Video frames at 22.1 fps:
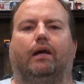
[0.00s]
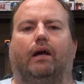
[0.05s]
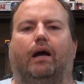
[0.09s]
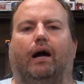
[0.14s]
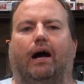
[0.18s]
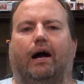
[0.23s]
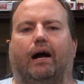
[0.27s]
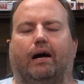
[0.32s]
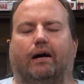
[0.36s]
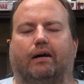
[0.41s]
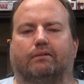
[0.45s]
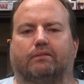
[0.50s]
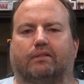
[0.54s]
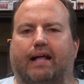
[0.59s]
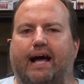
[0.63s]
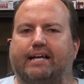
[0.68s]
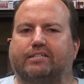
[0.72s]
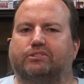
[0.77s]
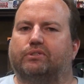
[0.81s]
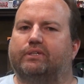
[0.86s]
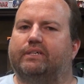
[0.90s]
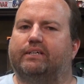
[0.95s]

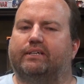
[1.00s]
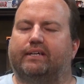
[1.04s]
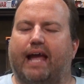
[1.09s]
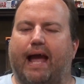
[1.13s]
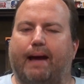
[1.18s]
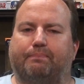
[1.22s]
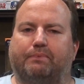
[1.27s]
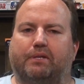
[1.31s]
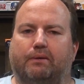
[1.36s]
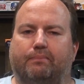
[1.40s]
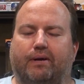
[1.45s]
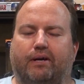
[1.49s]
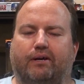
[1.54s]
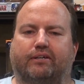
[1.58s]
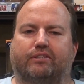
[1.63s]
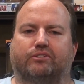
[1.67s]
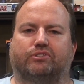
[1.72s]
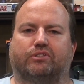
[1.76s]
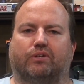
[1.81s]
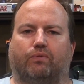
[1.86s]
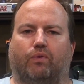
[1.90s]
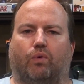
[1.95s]
Lastly, Captain America
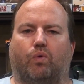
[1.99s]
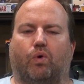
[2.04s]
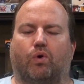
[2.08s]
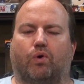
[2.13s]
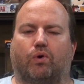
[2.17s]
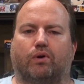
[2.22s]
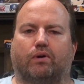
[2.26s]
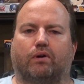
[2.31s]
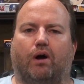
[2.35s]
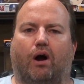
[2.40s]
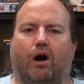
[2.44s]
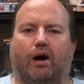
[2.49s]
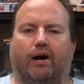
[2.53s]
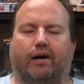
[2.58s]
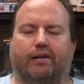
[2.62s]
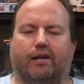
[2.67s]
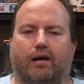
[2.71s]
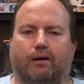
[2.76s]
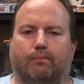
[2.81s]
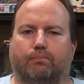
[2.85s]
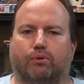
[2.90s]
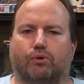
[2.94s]
Civil War
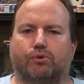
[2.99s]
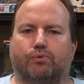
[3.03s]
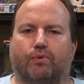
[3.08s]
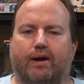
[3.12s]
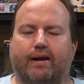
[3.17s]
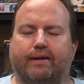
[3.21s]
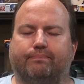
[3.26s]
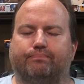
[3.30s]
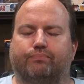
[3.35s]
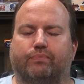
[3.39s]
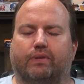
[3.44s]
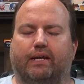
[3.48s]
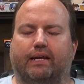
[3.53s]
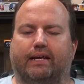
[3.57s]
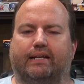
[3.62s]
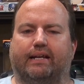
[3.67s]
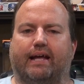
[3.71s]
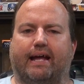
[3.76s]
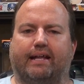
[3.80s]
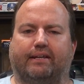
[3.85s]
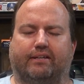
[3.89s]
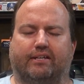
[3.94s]
on Blu-ray.
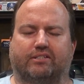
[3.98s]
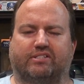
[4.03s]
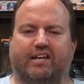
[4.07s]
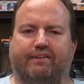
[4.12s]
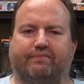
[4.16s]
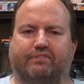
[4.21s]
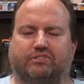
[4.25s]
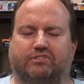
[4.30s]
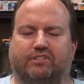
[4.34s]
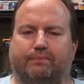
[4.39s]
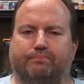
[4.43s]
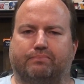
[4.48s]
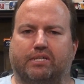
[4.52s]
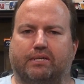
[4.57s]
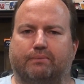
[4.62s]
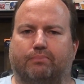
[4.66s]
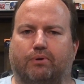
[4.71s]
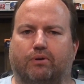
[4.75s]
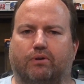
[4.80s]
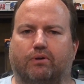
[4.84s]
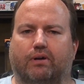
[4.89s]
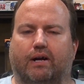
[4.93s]
It does have a
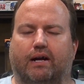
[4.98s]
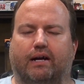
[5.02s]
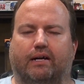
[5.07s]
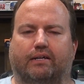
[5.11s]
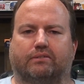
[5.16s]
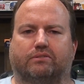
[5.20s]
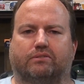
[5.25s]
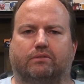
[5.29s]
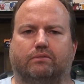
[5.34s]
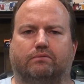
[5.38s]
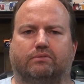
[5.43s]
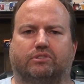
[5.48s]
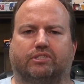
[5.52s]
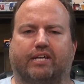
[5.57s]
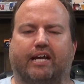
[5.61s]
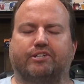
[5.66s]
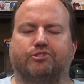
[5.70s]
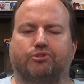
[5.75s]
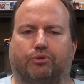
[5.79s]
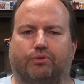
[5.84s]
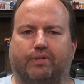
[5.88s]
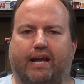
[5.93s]
September
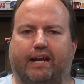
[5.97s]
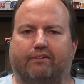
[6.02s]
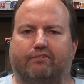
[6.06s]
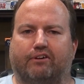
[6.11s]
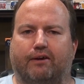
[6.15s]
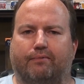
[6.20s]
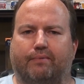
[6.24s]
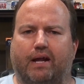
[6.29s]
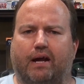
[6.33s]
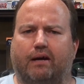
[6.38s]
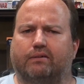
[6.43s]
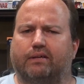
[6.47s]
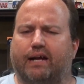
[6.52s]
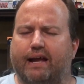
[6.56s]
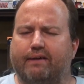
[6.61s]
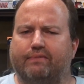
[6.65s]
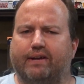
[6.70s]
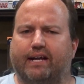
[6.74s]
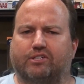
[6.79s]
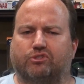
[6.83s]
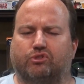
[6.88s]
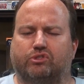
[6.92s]
scheduled date to come out. I
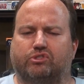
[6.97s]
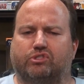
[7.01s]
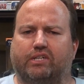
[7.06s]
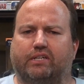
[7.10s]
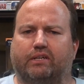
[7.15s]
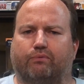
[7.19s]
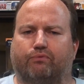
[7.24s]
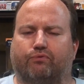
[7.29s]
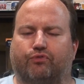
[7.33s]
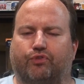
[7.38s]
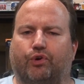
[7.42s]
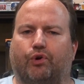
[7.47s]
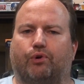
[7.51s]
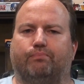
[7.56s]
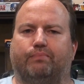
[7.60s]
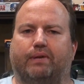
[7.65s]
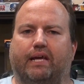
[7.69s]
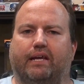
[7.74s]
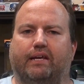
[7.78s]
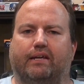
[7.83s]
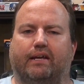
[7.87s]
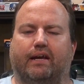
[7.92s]
haven't actually seen a firm
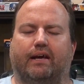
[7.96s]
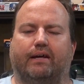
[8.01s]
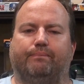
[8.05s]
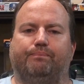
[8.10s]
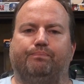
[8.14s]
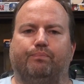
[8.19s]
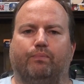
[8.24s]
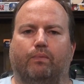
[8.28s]
date yet,